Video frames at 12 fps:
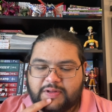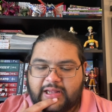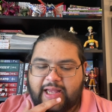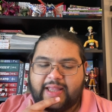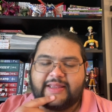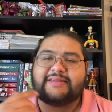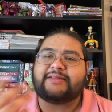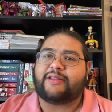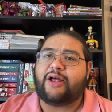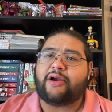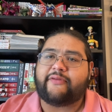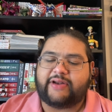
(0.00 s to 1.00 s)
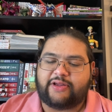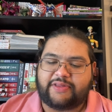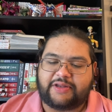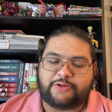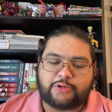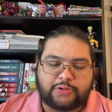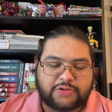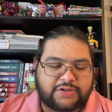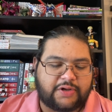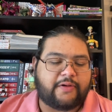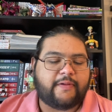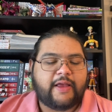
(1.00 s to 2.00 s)
Uh, this is a longer video than usual,
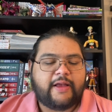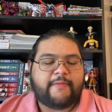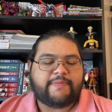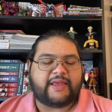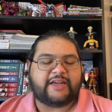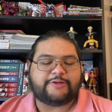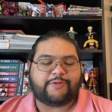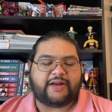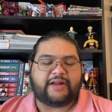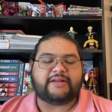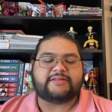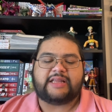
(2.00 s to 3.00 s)
so it is what it is.